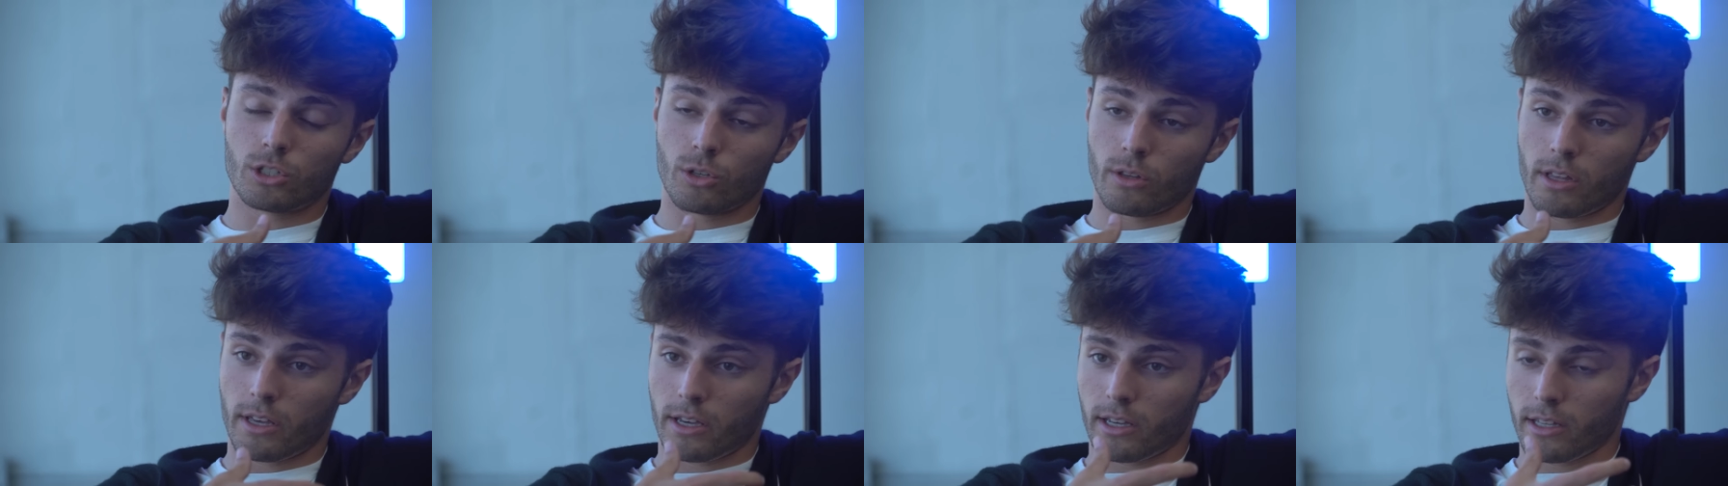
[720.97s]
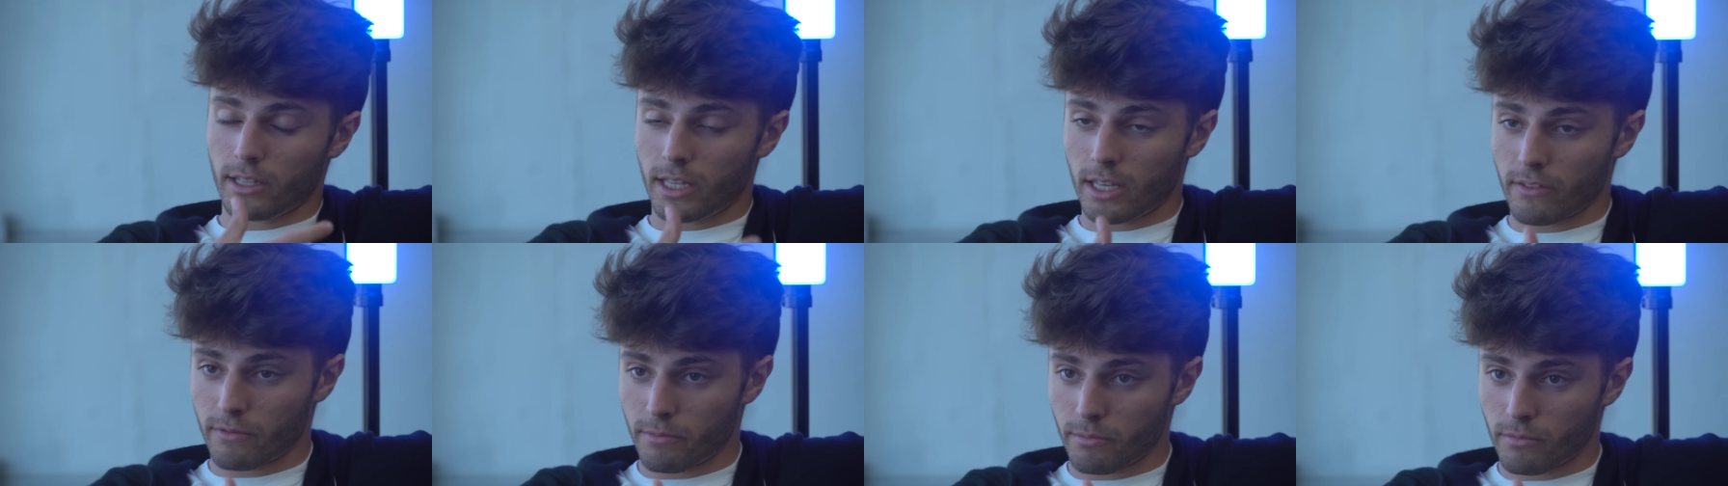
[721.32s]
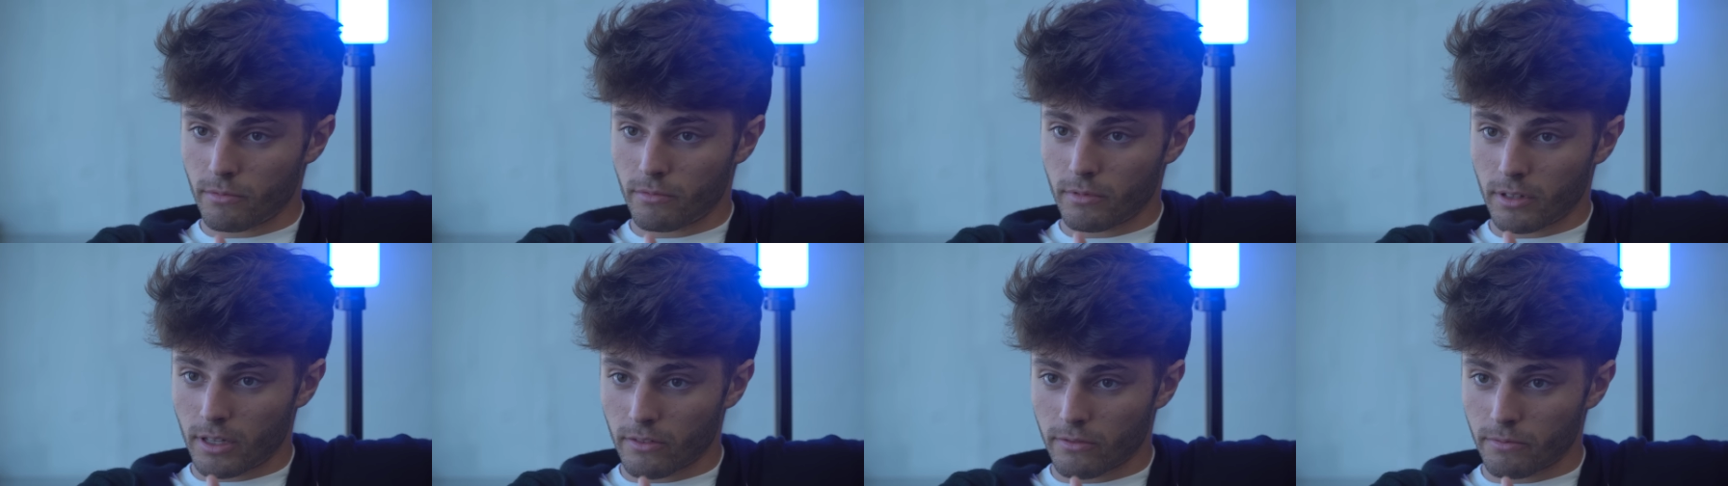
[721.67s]
so they could give,
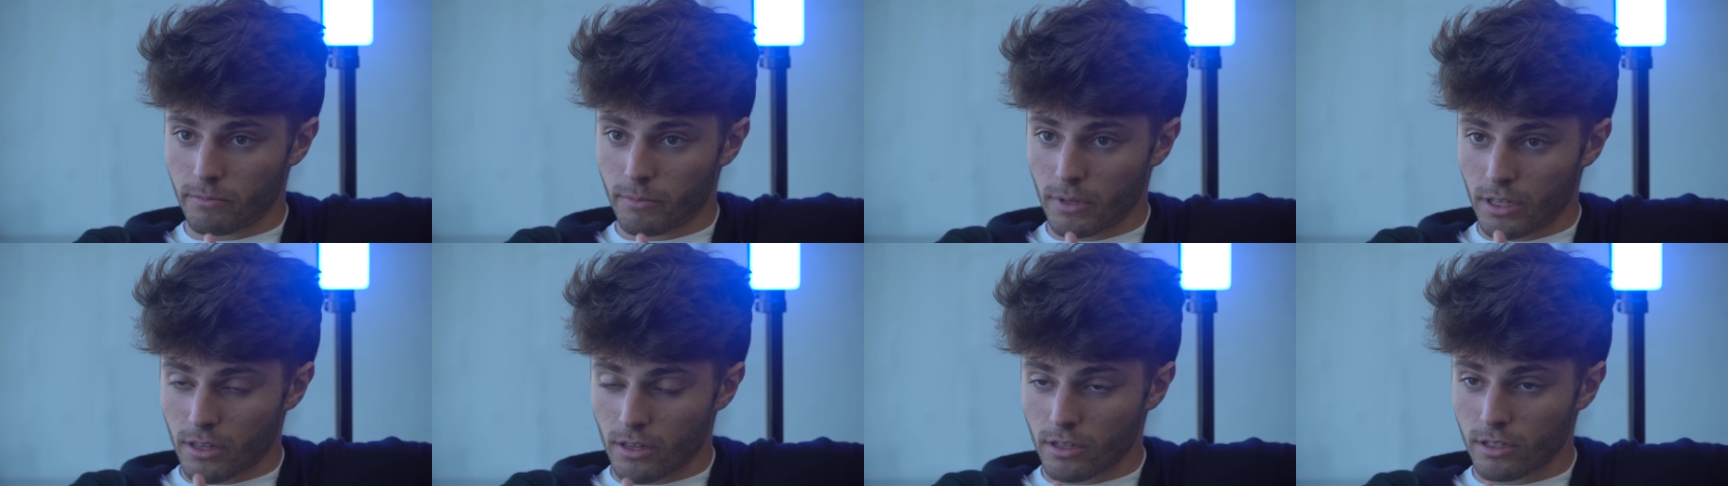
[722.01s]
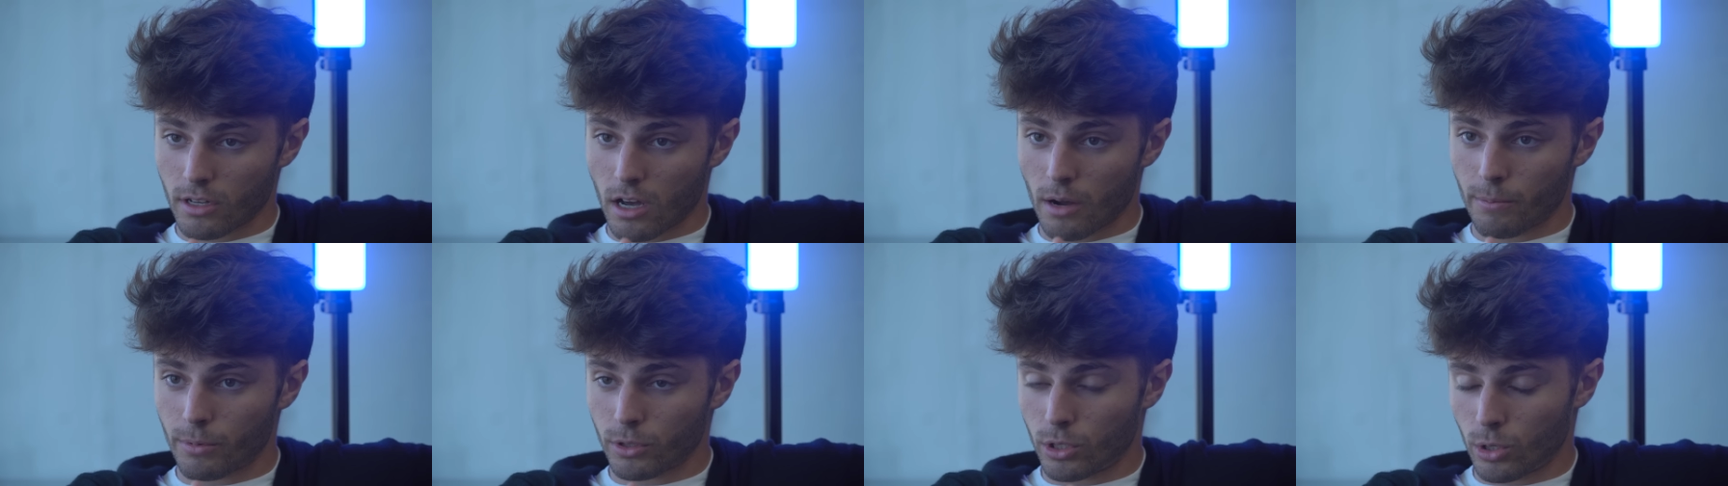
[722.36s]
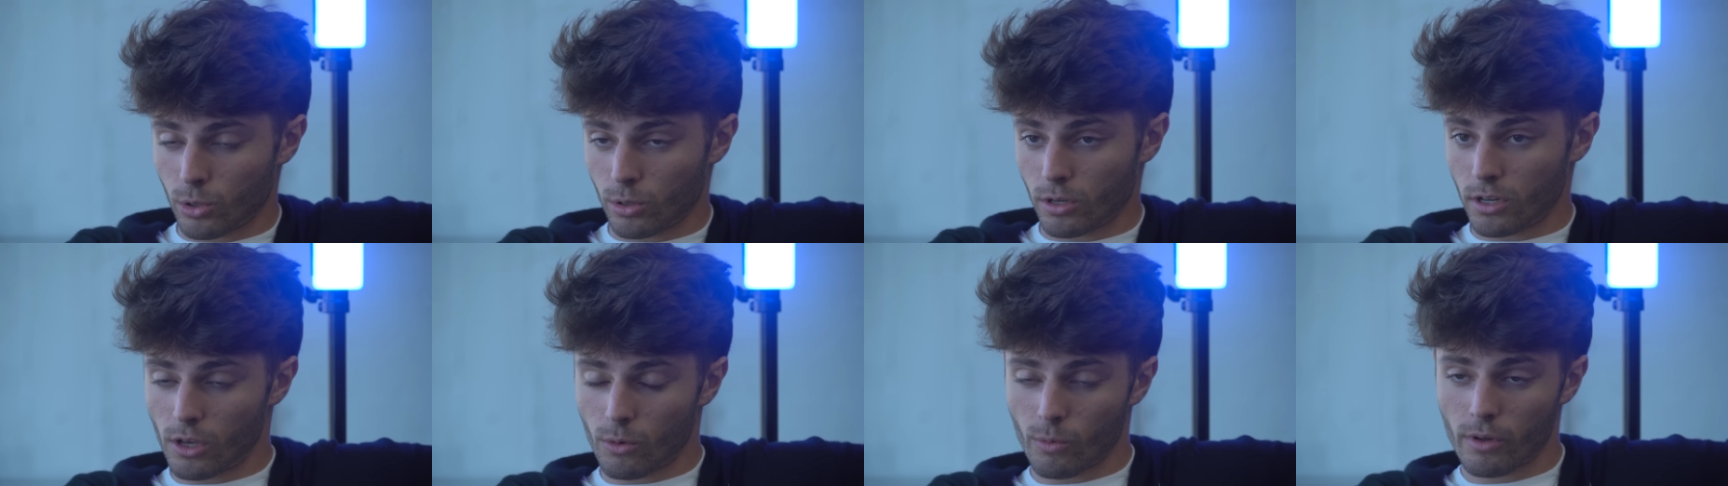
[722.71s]
give me this
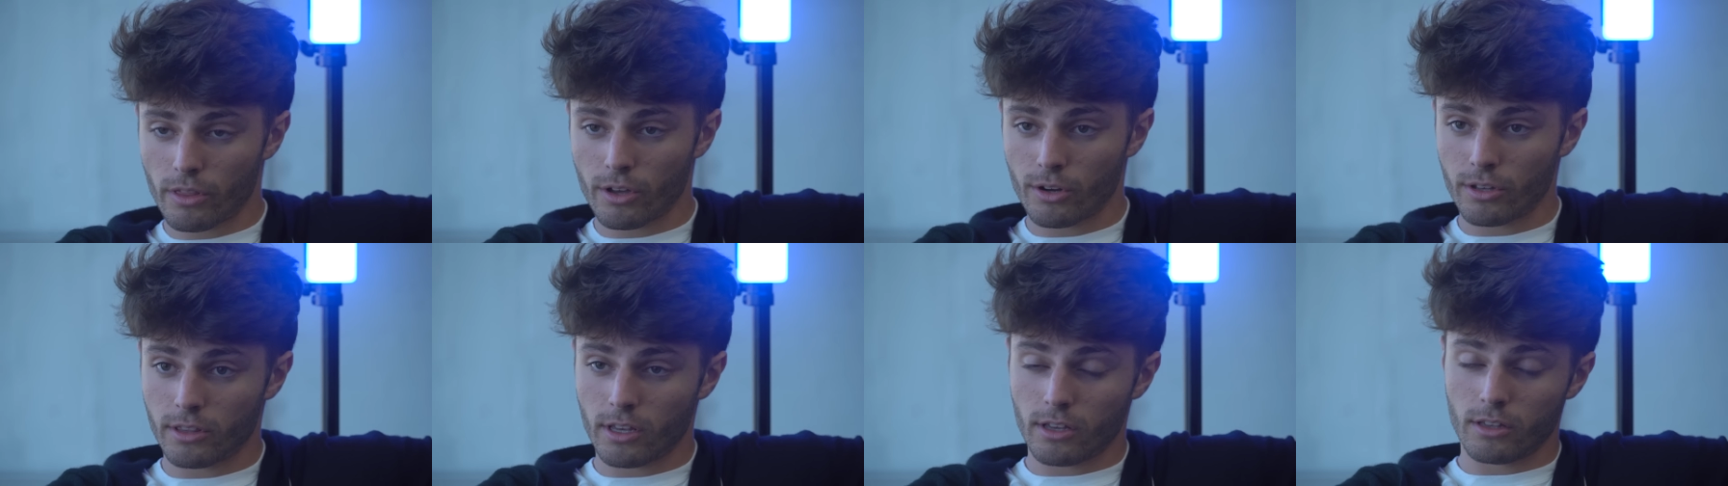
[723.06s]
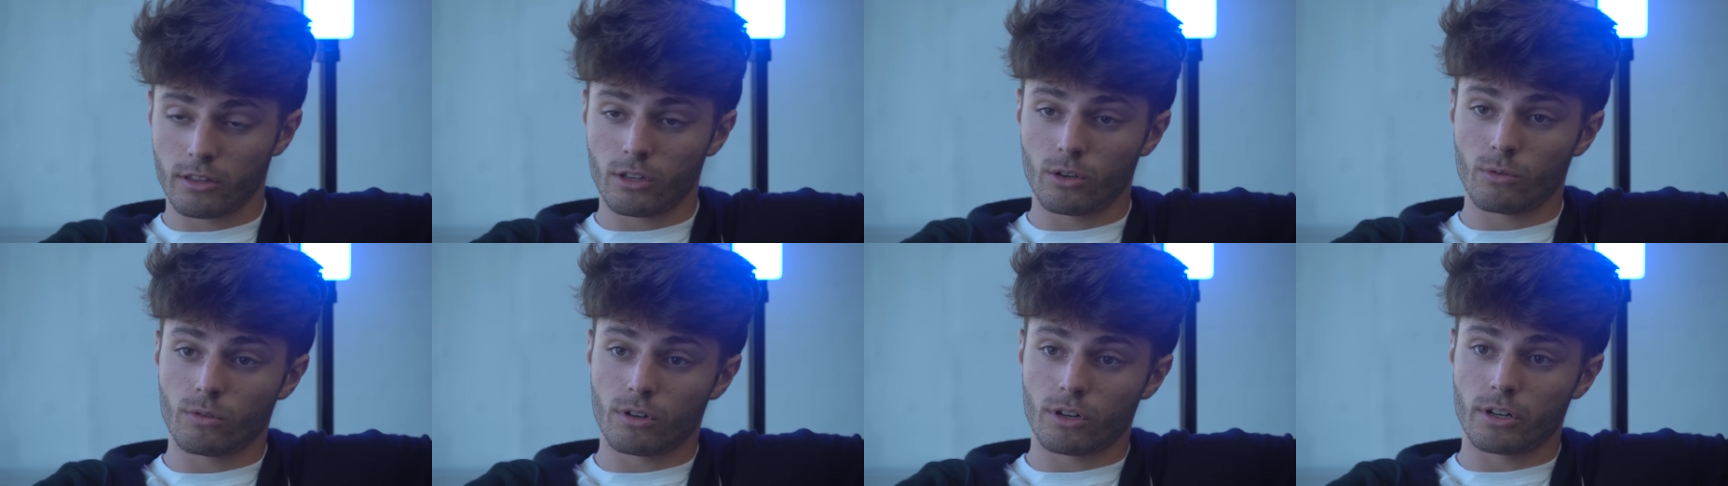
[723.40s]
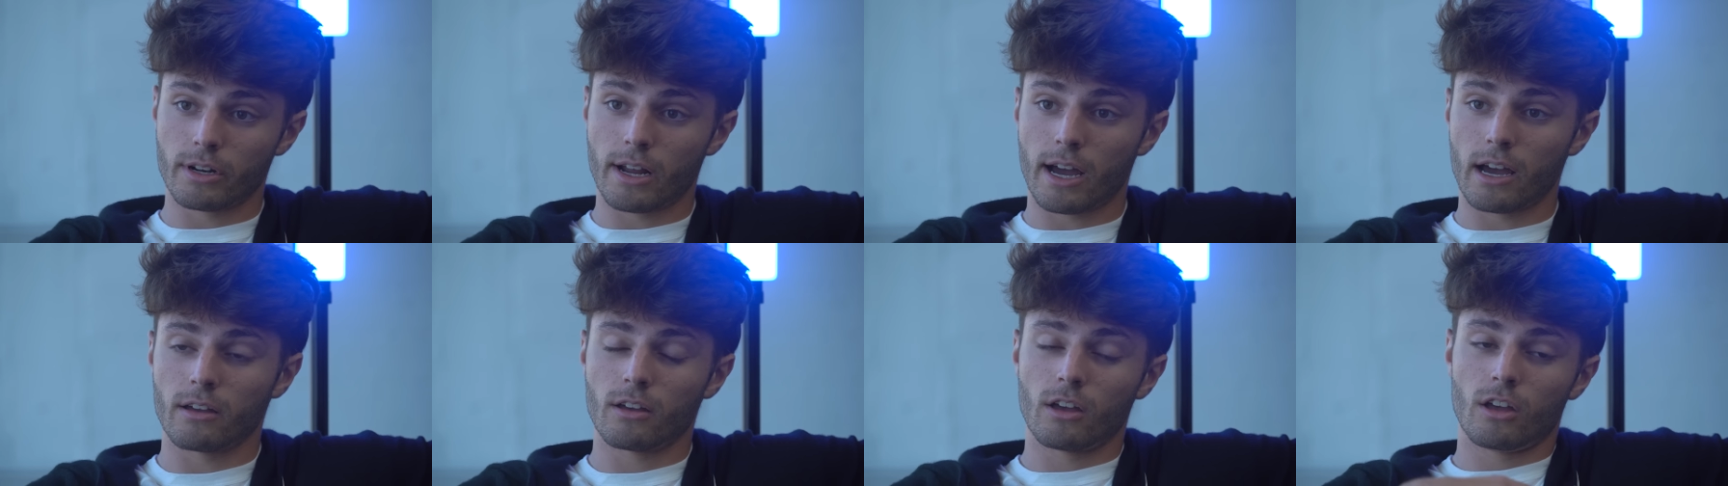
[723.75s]
opportunity, whether they knew it
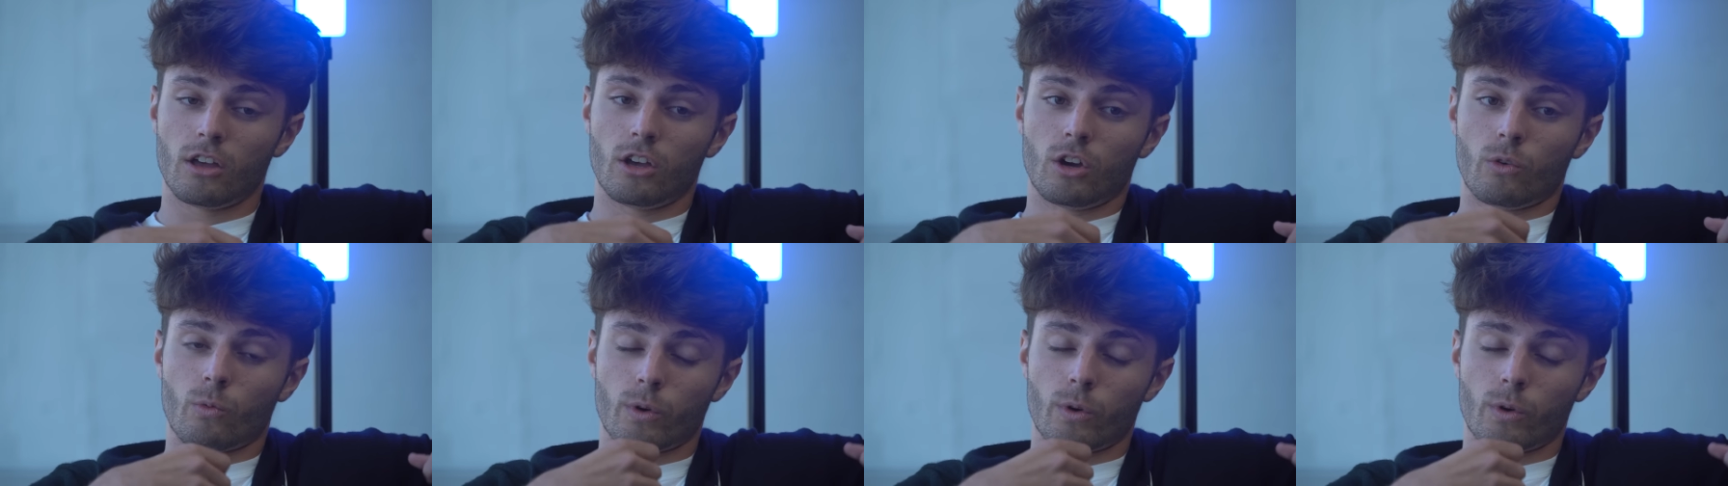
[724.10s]
or not.